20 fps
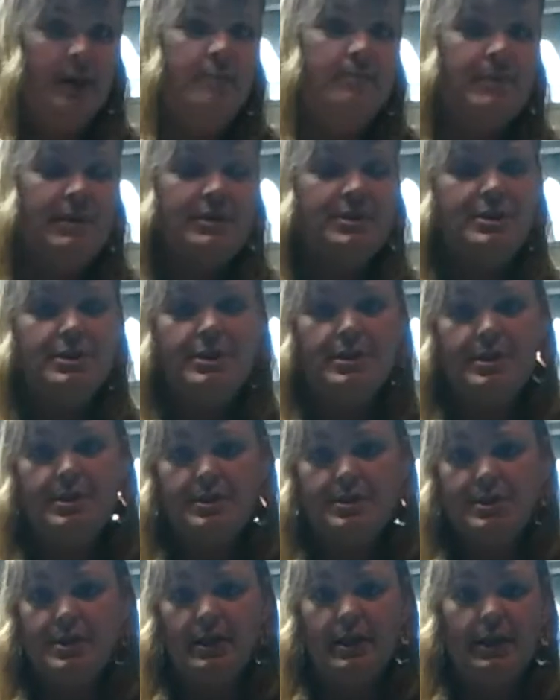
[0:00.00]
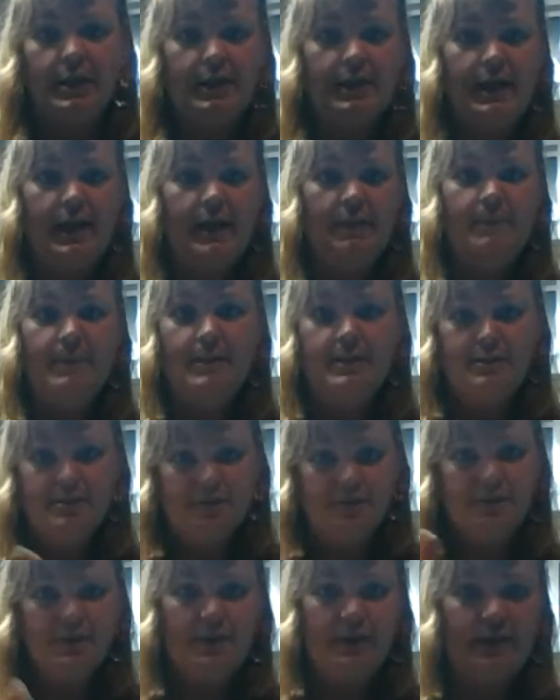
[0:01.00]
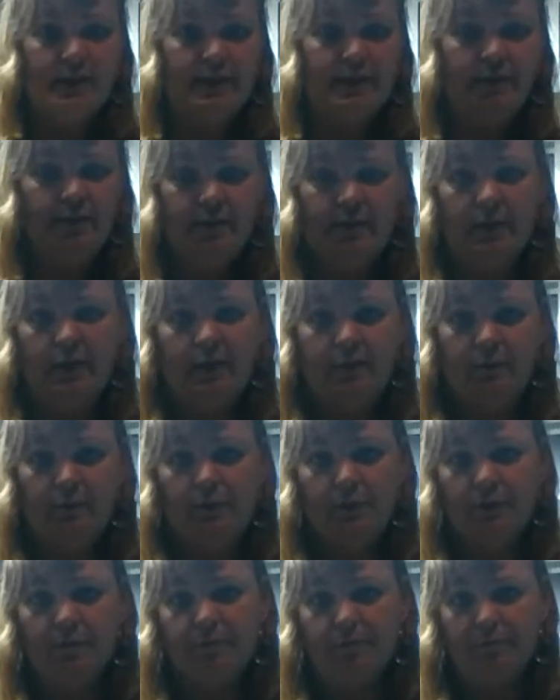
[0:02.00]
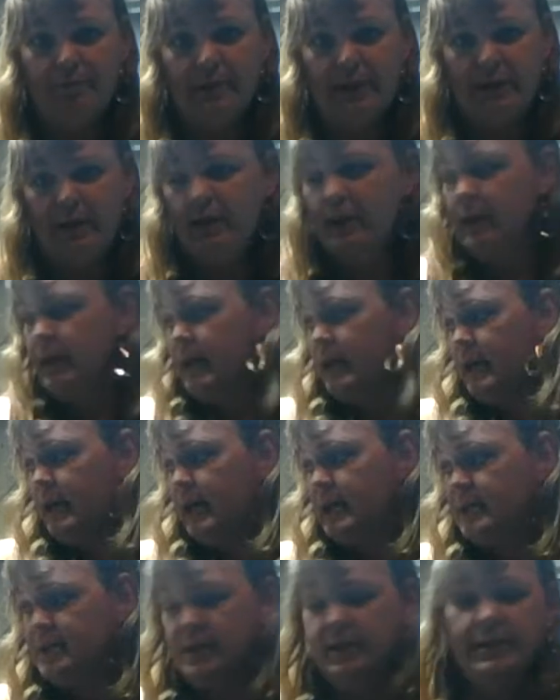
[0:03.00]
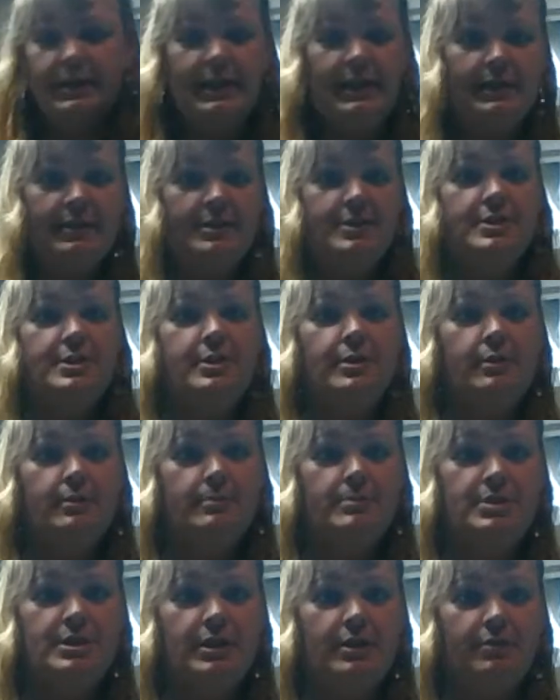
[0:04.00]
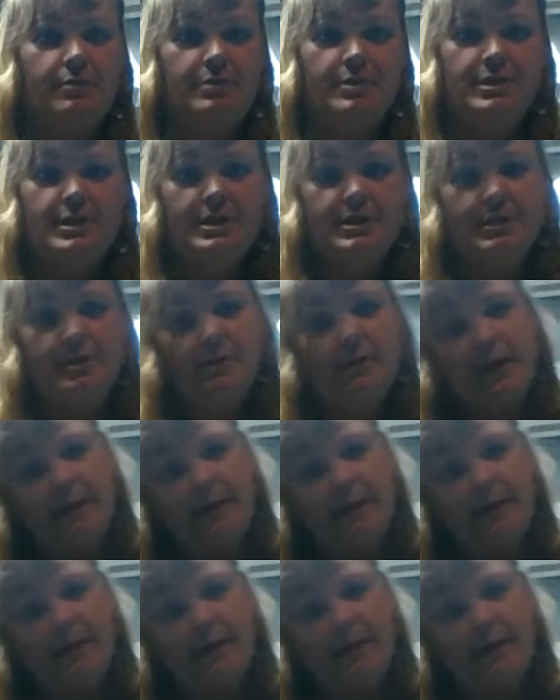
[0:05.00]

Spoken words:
messages, comments, and we'll do it from there. Until then, this is your girl, Michelle362.